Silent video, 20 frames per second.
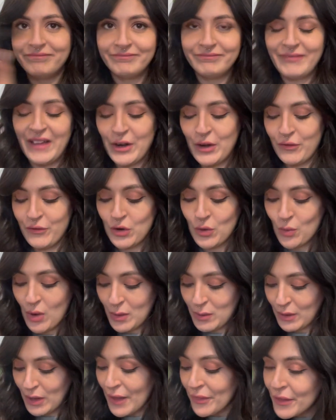I don't even know why
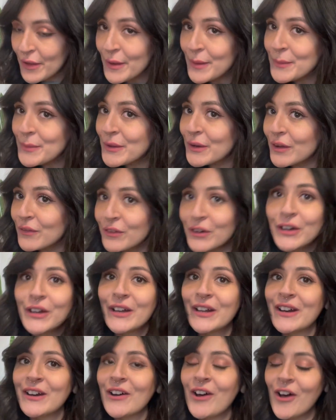we got them. They're not very
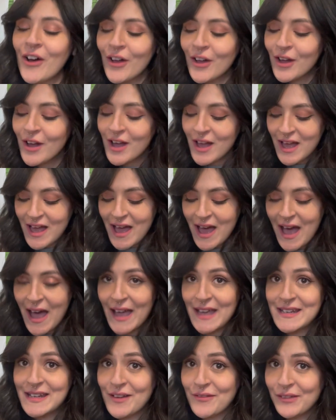good at all.
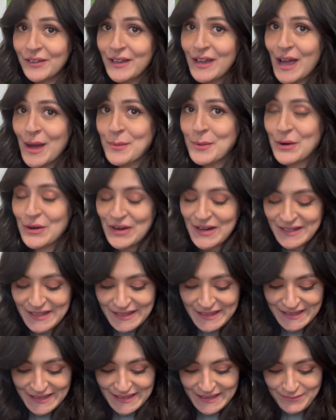I definitely
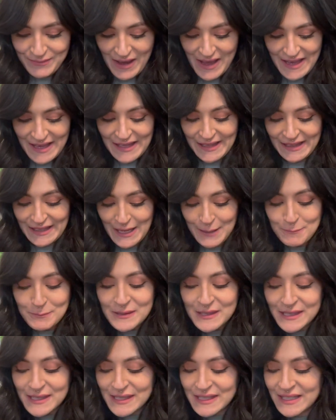upgraded my
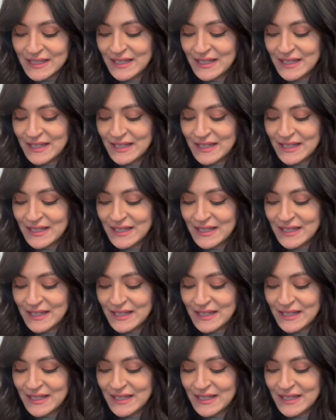clips.